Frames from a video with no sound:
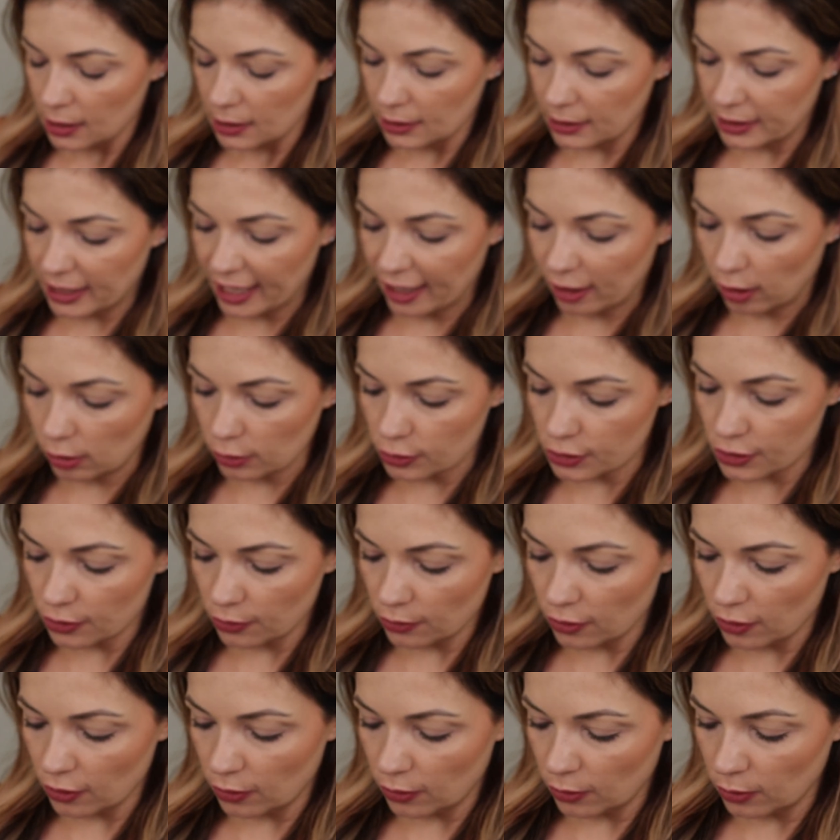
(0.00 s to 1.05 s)
They also
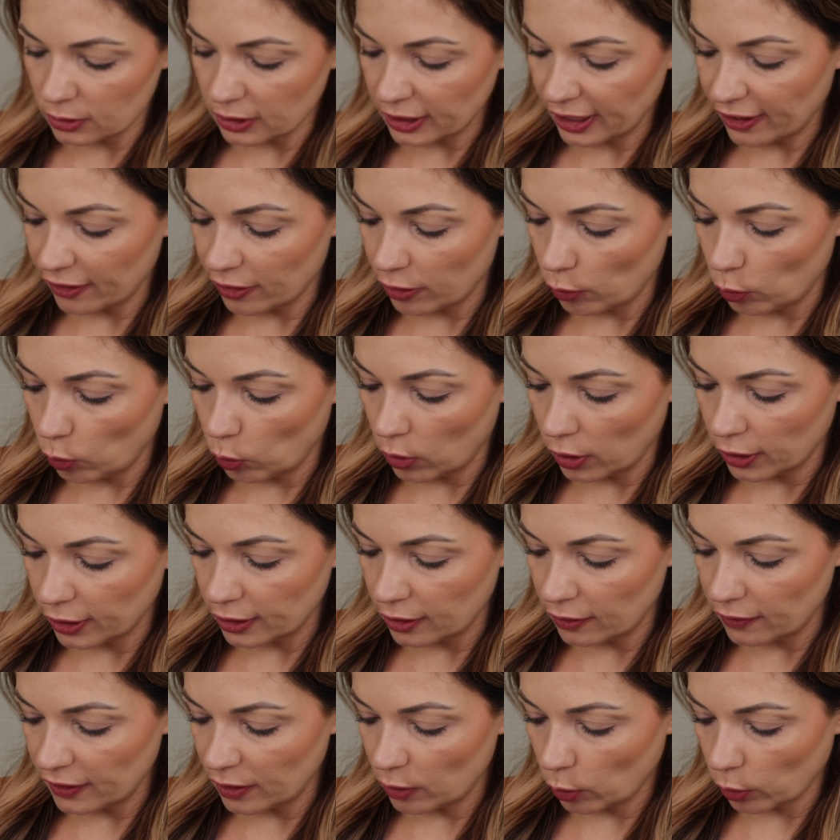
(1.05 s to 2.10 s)
though, like the
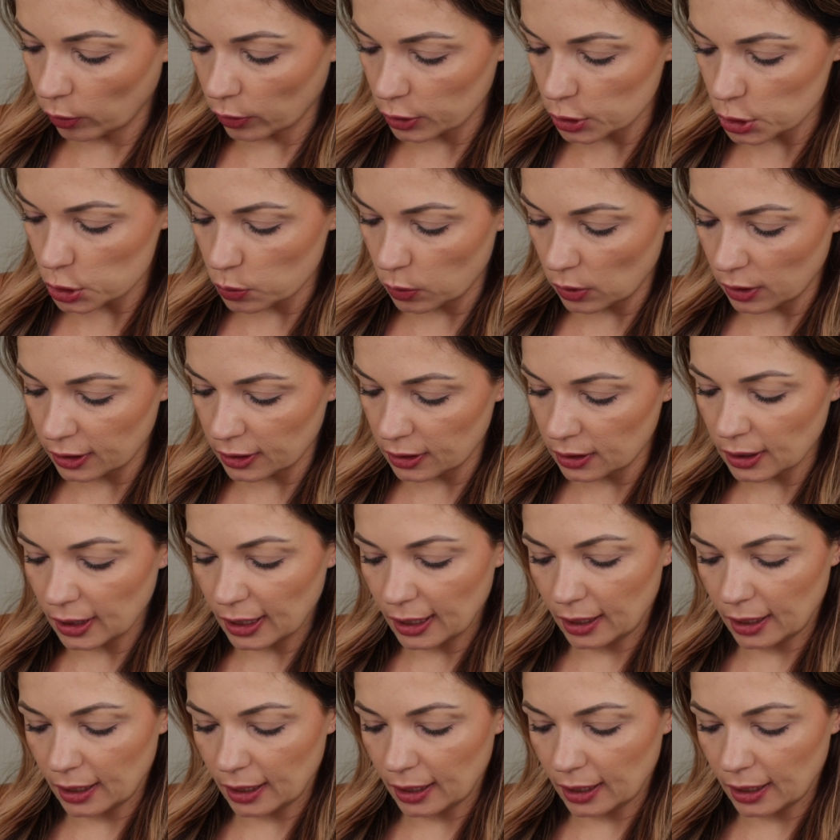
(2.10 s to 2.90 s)
one, the orange one,